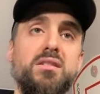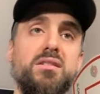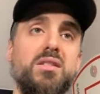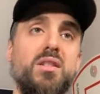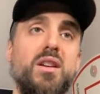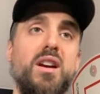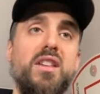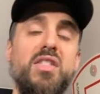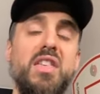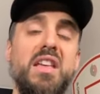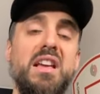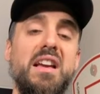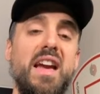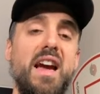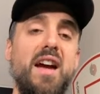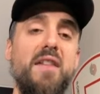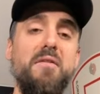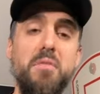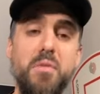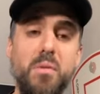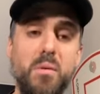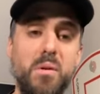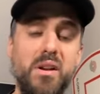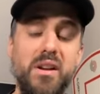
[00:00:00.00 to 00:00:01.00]
So I think
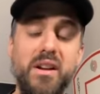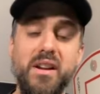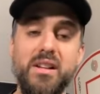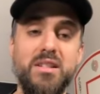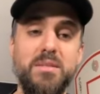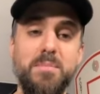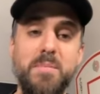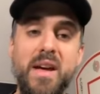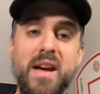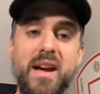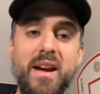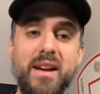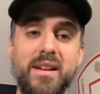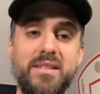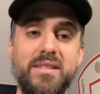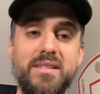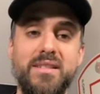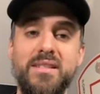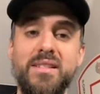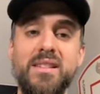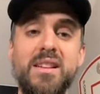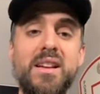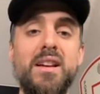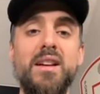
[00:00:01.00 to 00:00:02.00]
everyone
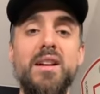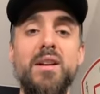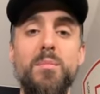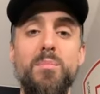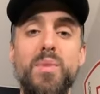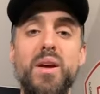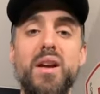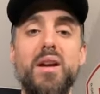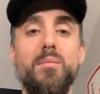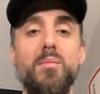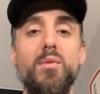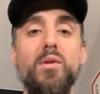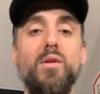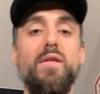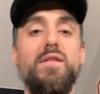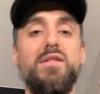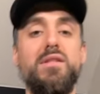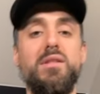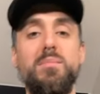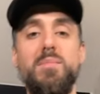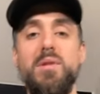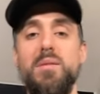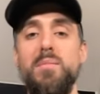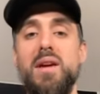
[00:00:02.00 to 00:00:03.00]
expects big
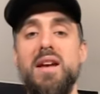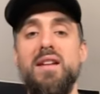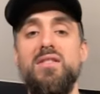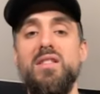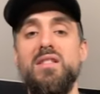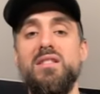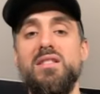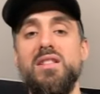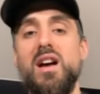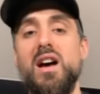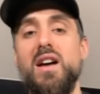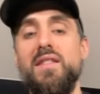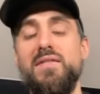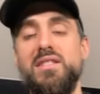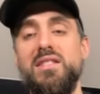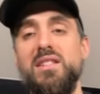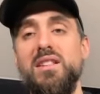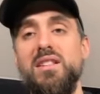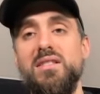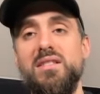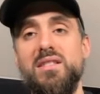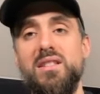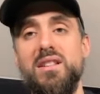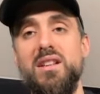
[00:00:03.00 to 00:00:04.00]
moves to be made this
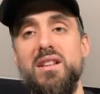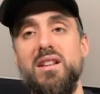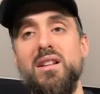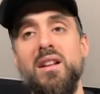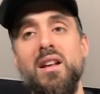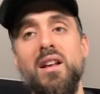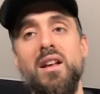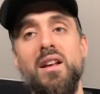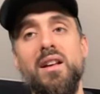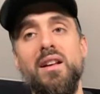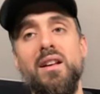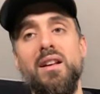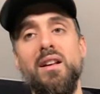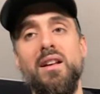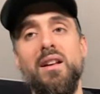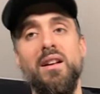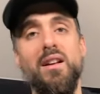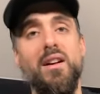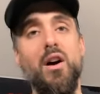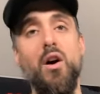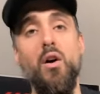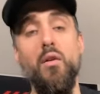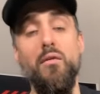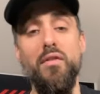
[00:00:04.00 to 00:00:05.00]
offseason.
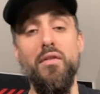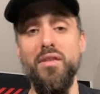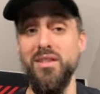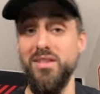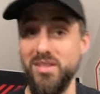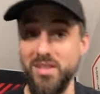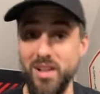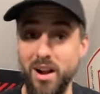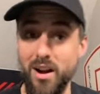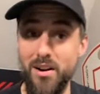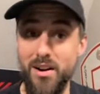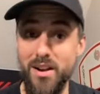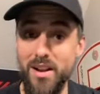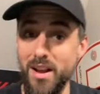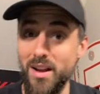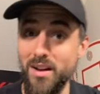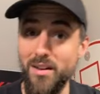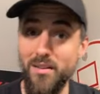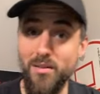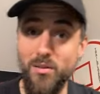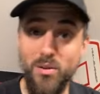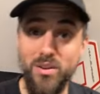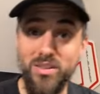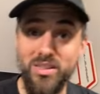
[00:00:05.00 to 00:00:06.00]
Hopefully,
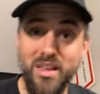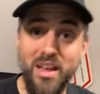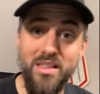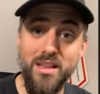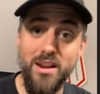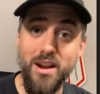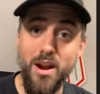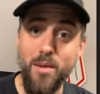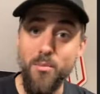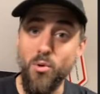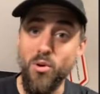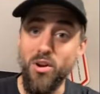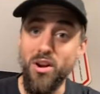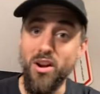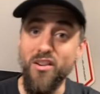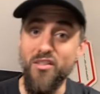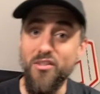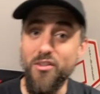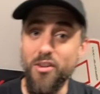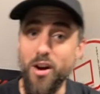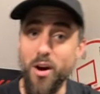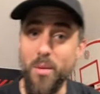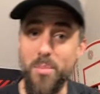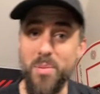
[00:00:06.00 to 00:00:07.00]
starting with getting the number one
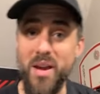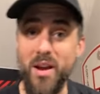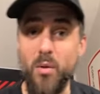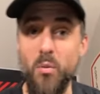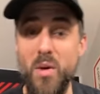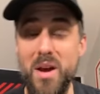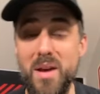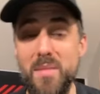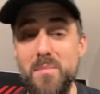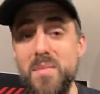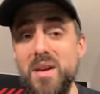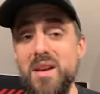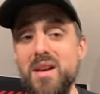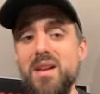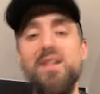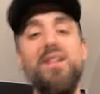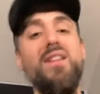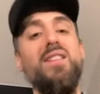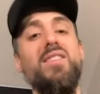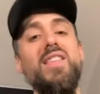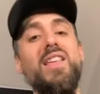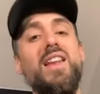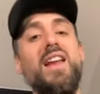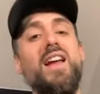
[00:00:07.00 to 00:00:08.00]
overall pick, Wemby,
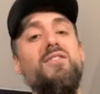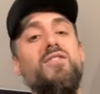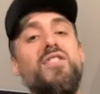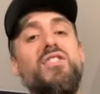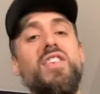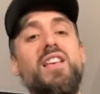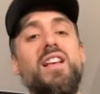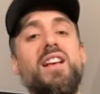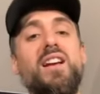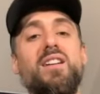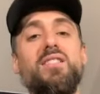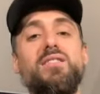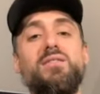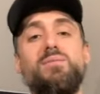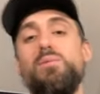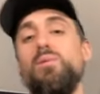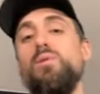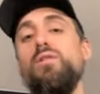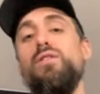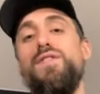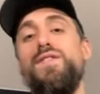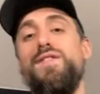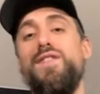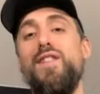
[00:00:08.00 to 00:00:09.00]
and then everything else
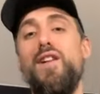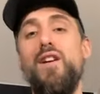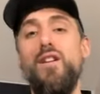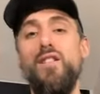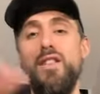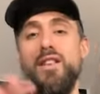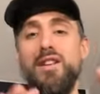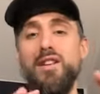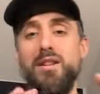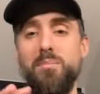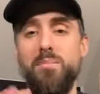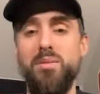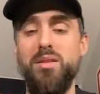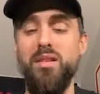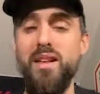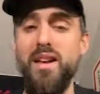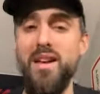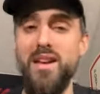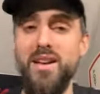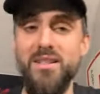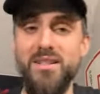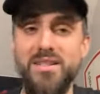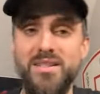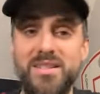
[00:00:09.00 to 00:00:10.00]
will fall into
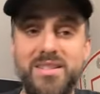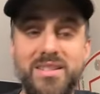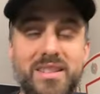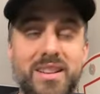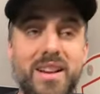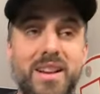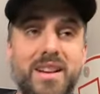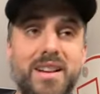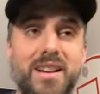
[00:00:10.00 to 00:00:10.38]
place.